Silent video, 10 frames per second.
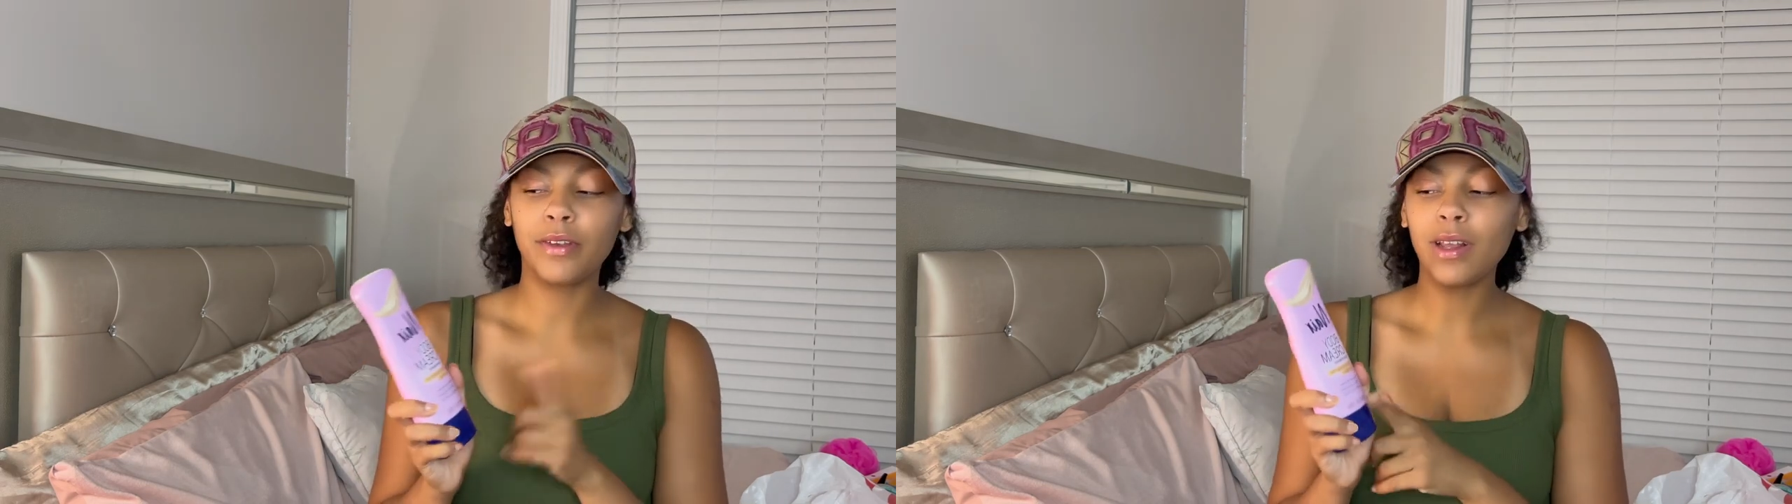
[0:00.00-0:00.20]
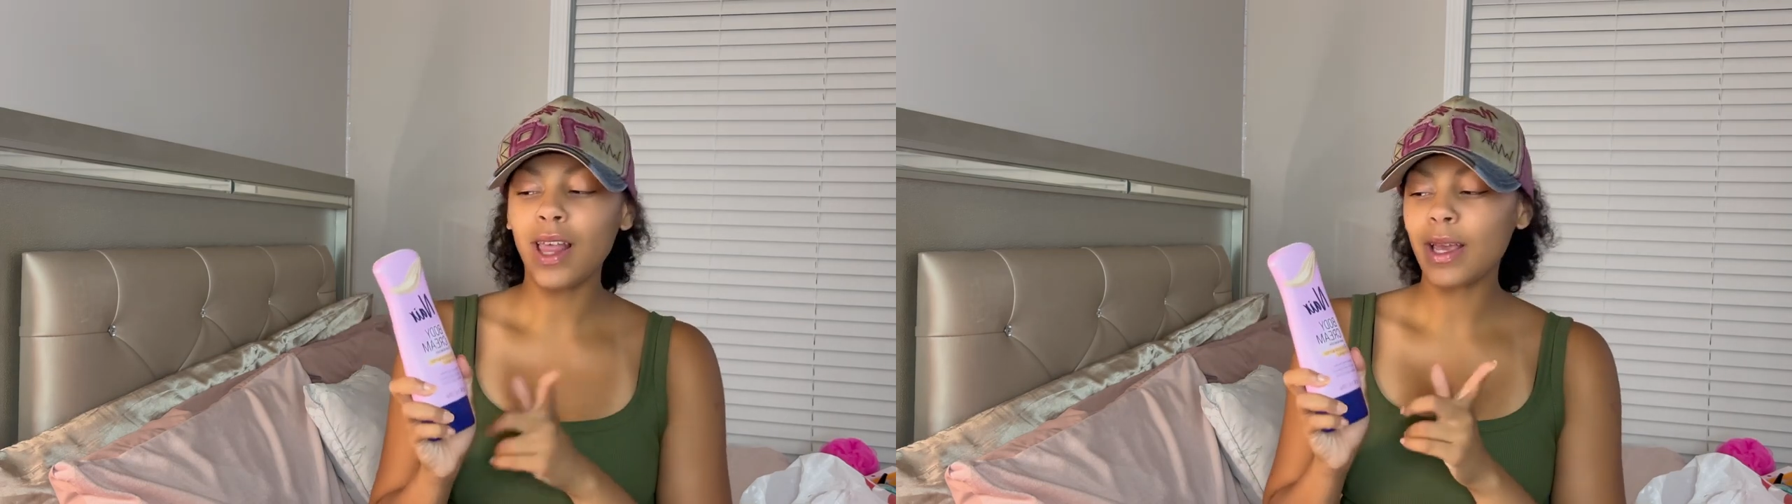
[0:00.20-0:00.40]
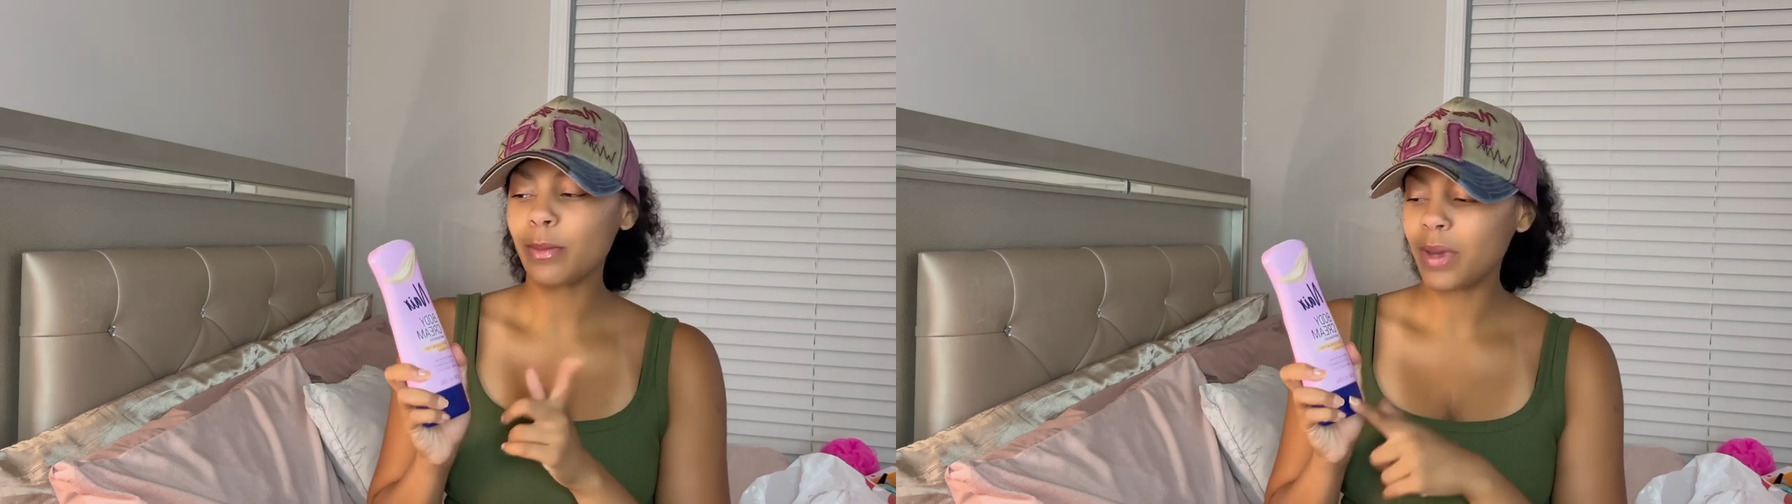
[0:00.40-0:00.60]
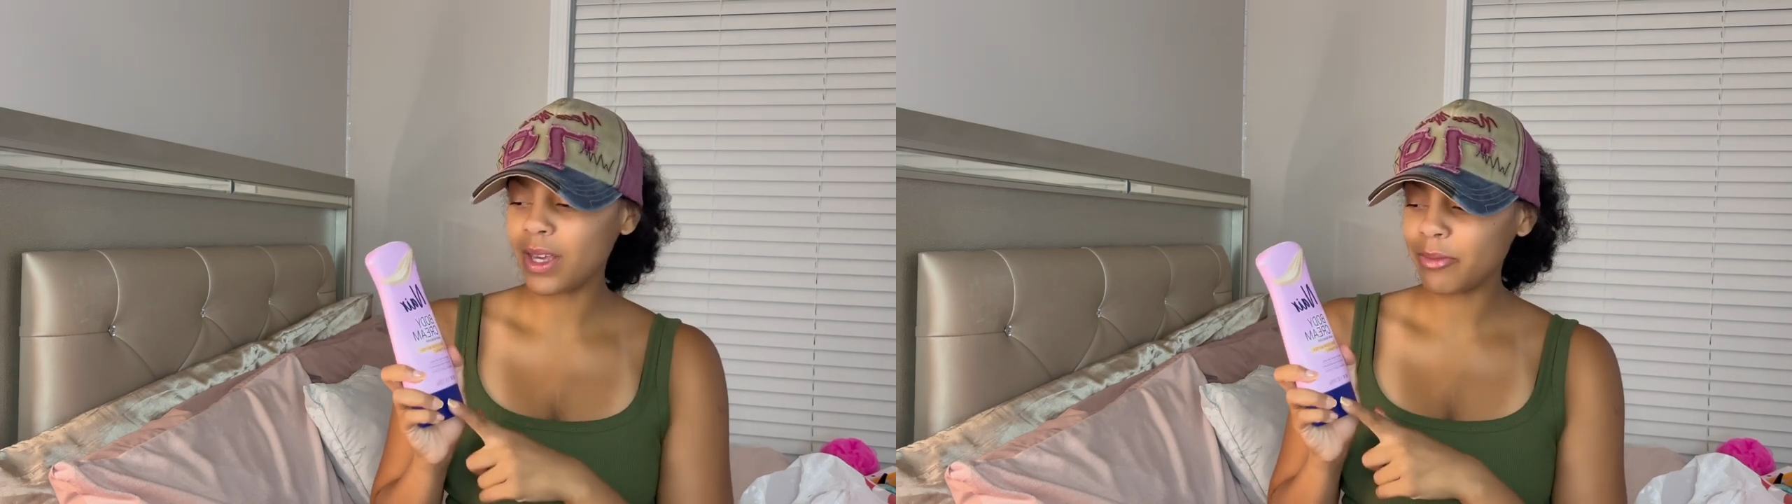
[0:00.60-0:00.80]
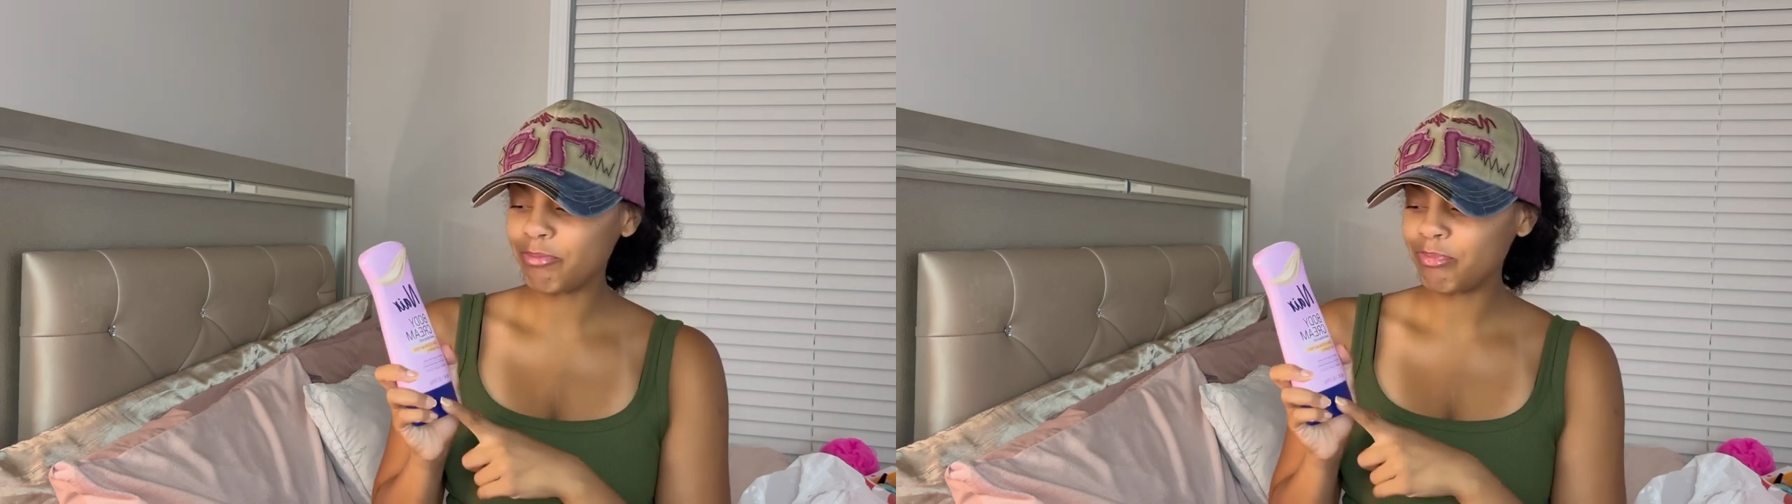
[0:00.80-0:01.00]
you're like
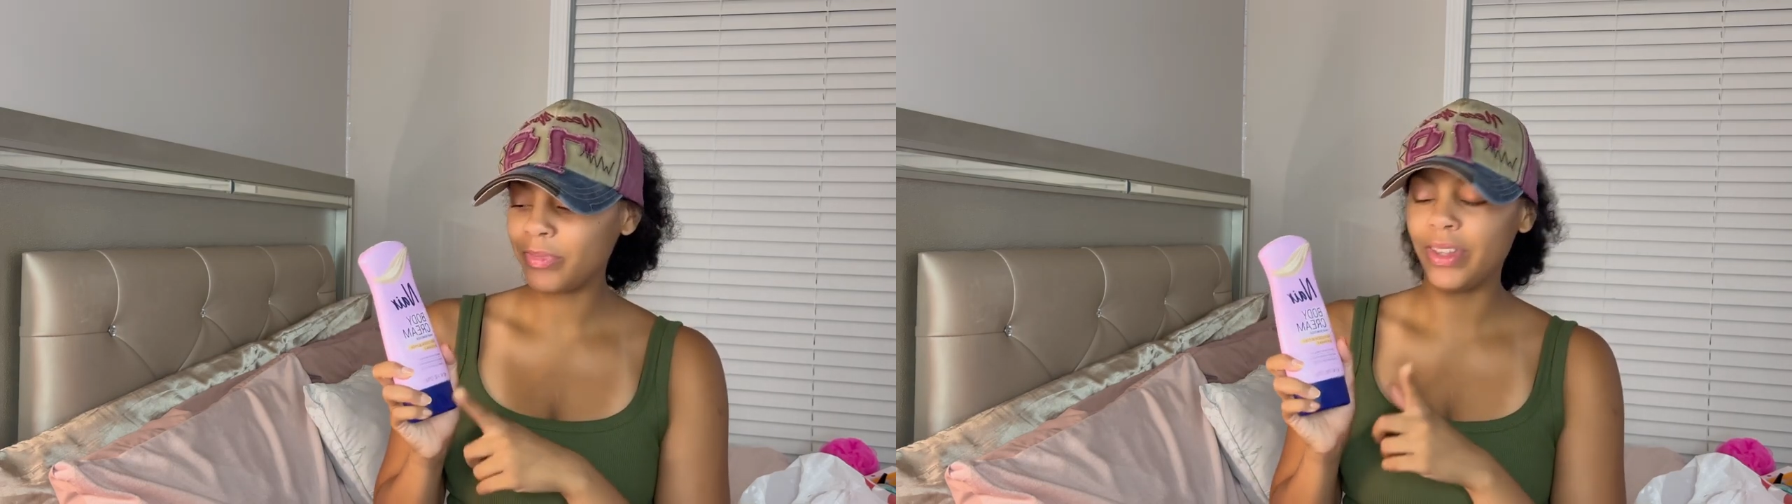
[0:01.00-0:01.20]
me,